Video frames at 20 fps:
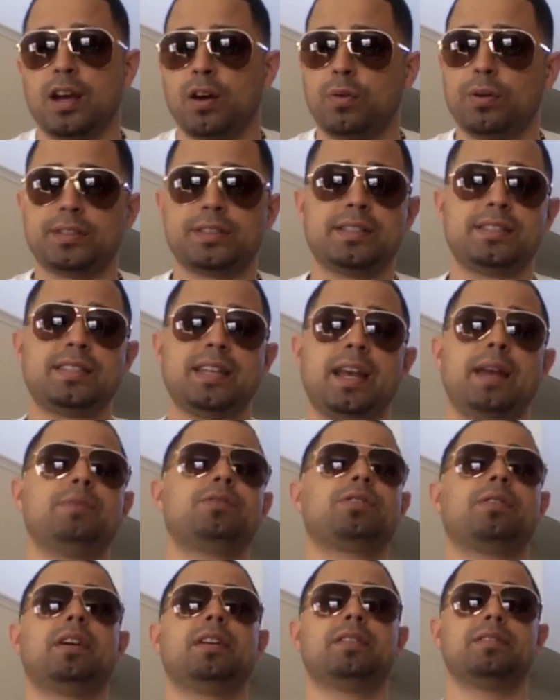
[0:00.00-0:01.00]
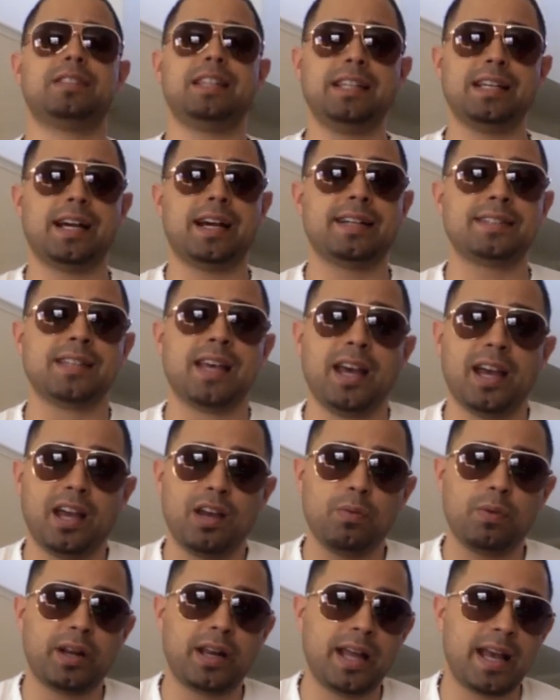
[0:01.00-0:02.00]
With the same trainer, Diaz,
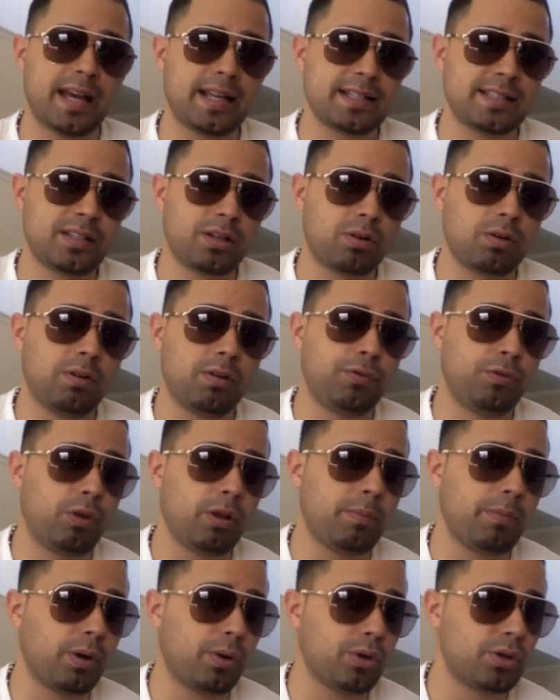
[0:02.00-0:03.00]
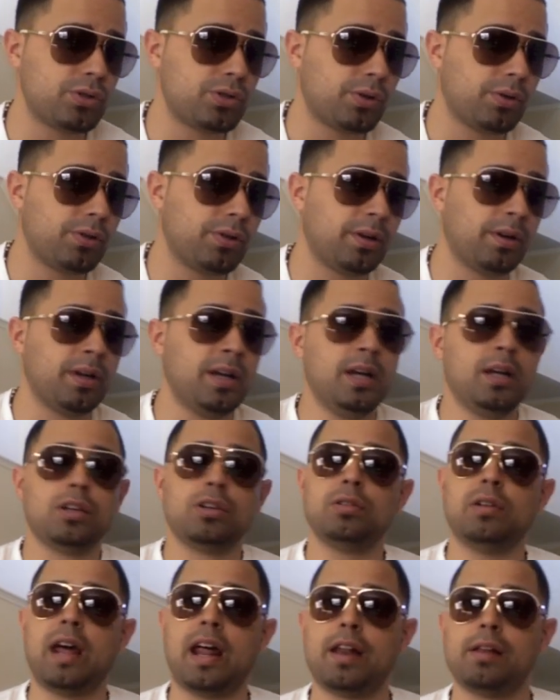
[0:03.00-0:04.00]
he went ahead and took on Floyd Mayweather Jr.
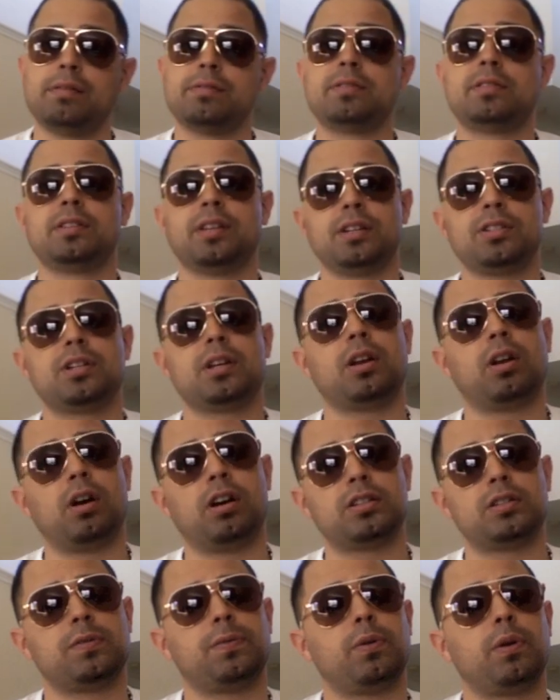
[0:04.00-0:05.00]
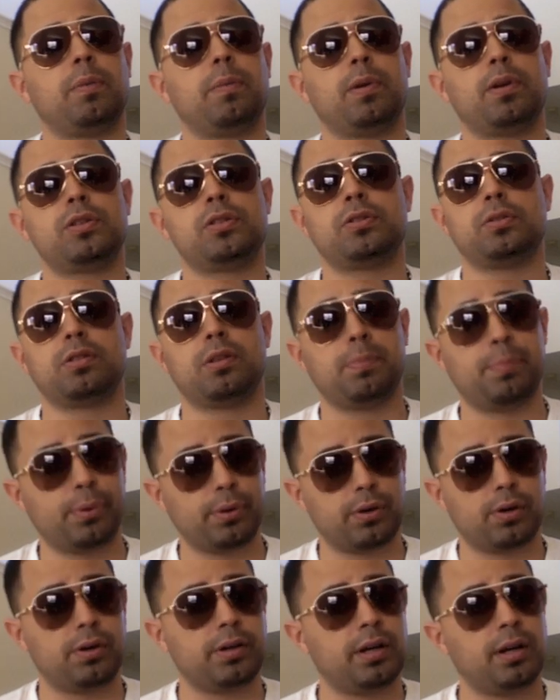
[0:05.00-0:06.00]
Unanimous decision, lost to Floyd Mayweather Jr.,
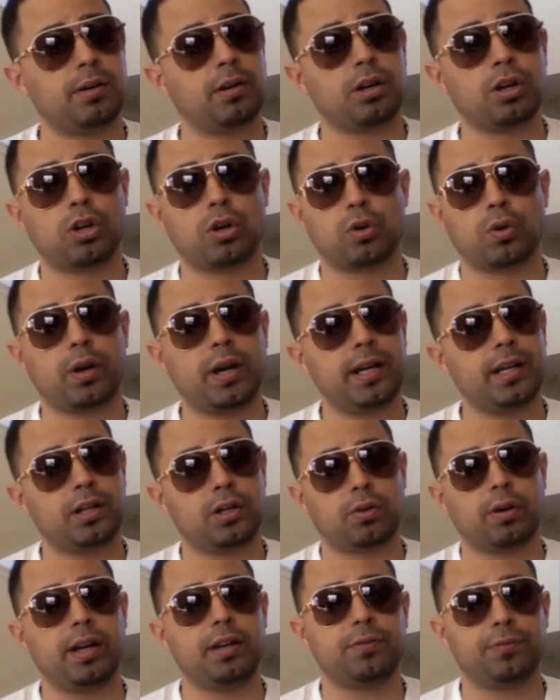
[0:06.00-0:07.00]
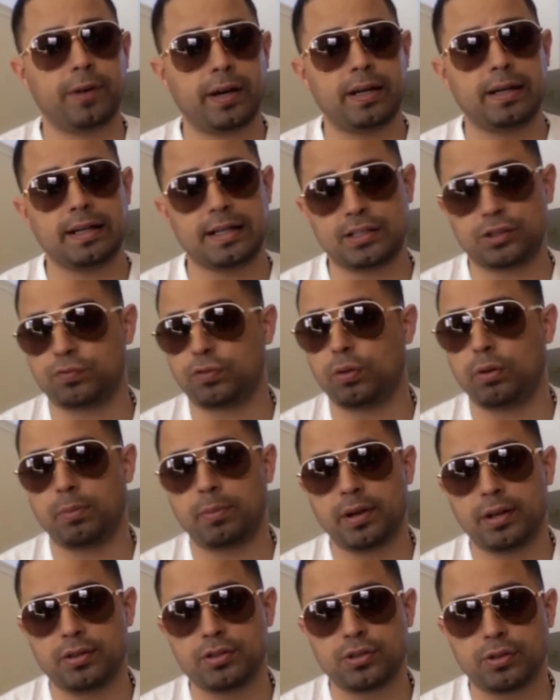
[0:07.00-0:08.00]
put on a great, great fight against Floyd
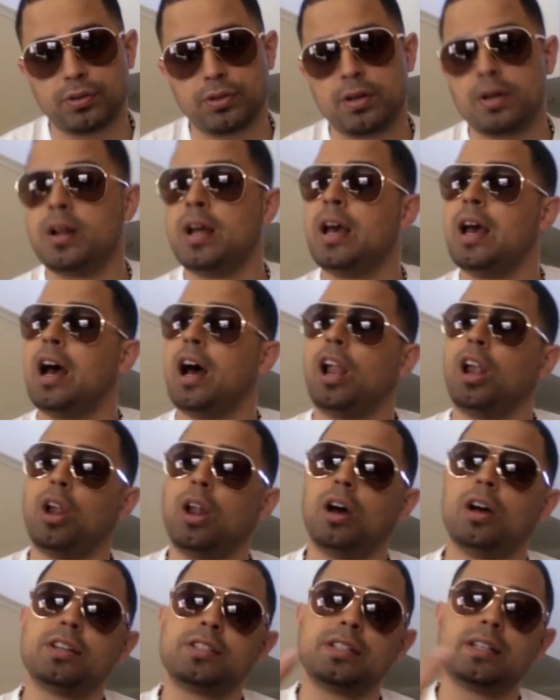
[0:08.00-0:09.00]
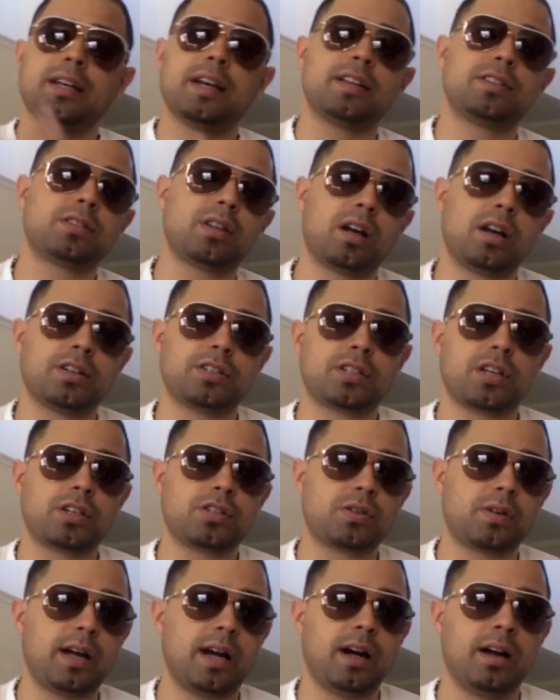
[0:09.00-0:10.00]
Mayweather Jr., lost against Austin
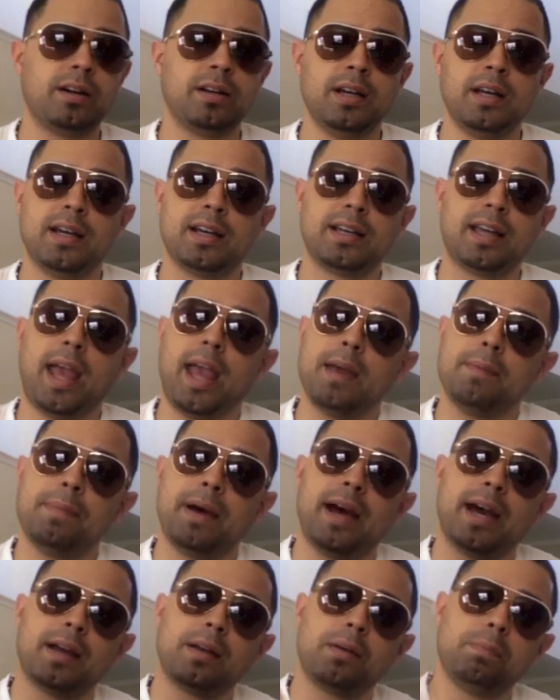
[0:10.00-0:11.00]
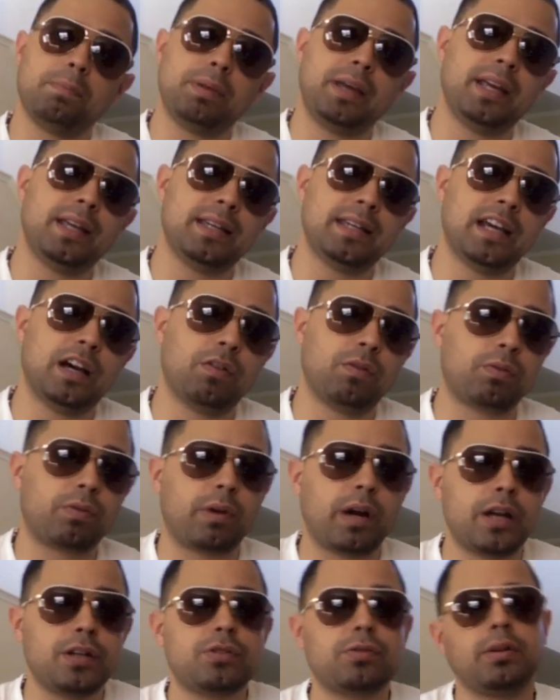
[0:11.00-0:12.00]
Trout, came back, beat Delvin
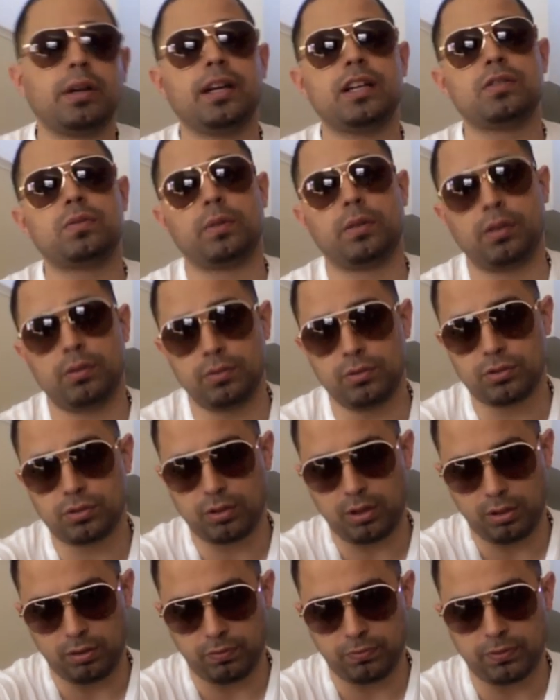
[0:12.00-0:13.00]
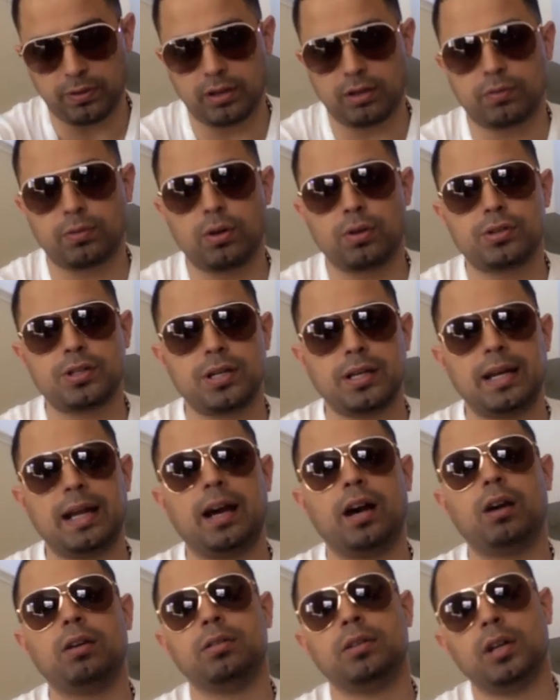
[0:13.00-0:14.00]
Rodriguez with the new trainer, Freddie Roach, and
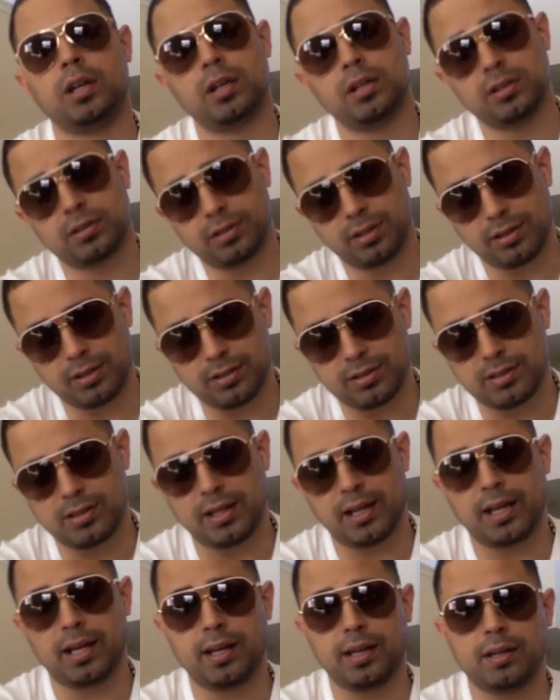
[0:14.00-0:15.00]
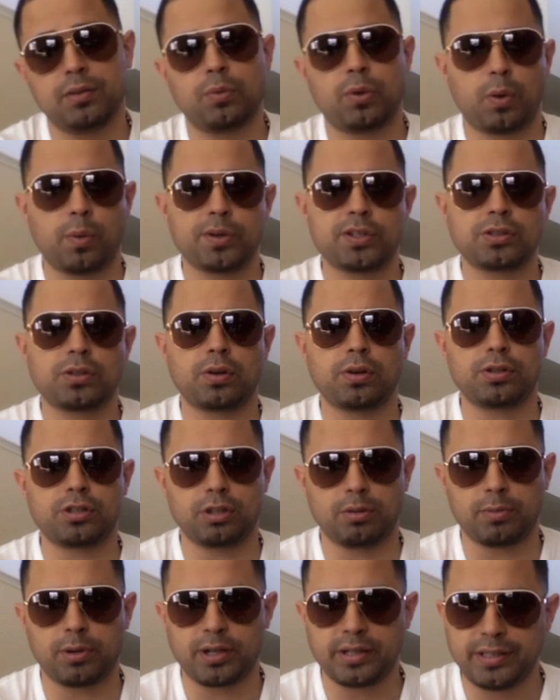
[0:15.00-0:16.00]
now, to this day, we're with
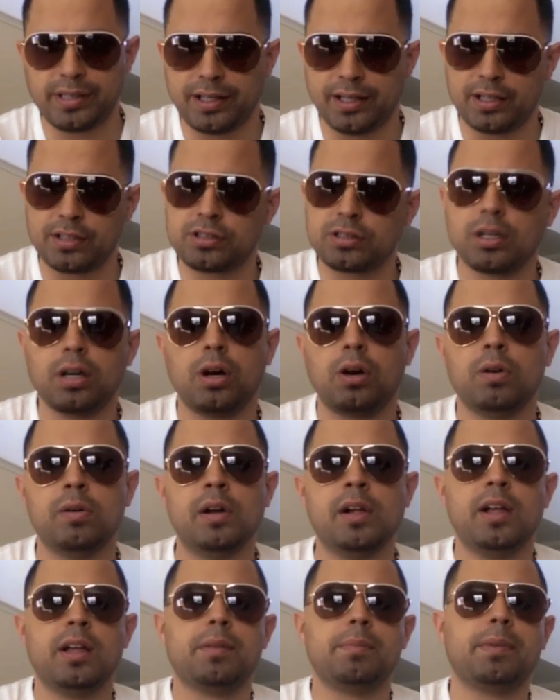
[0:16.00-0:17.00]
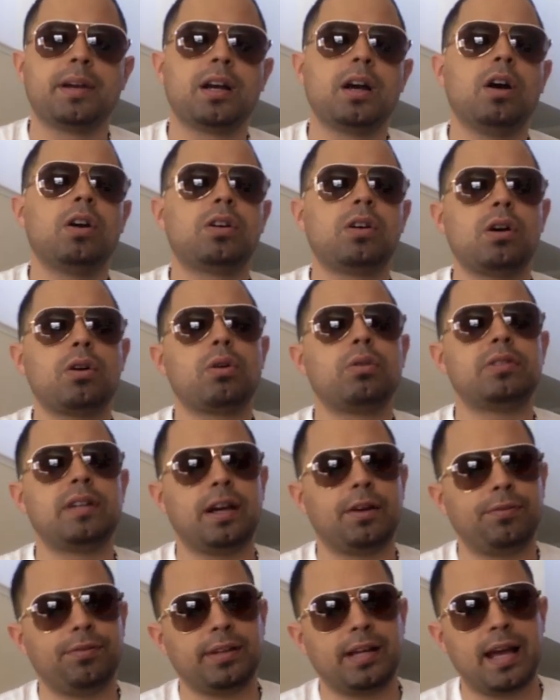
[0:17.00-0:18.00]
Sergio Martinez. So, Miguel Cotto
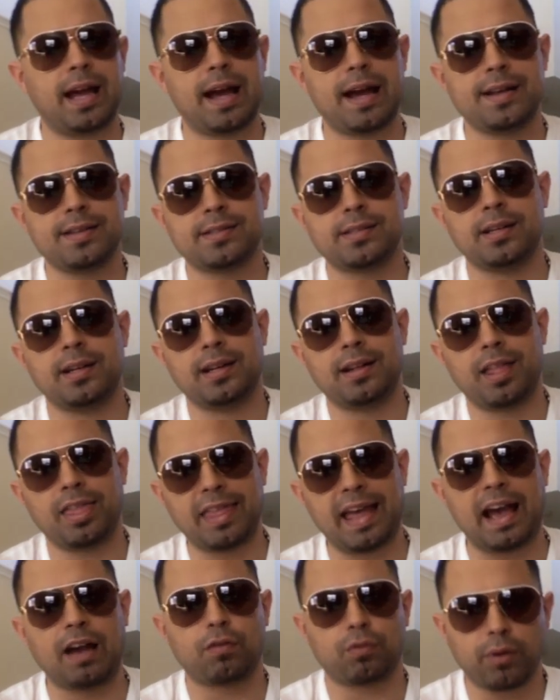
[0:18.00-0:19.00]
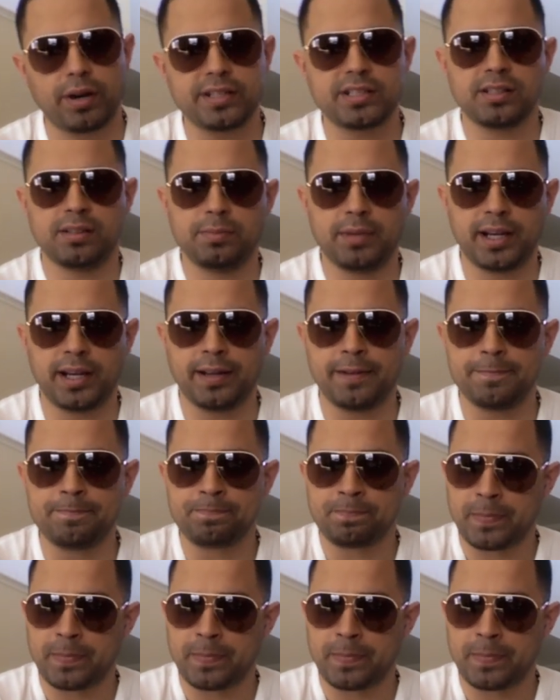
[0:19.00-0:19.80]
definitely has that resume.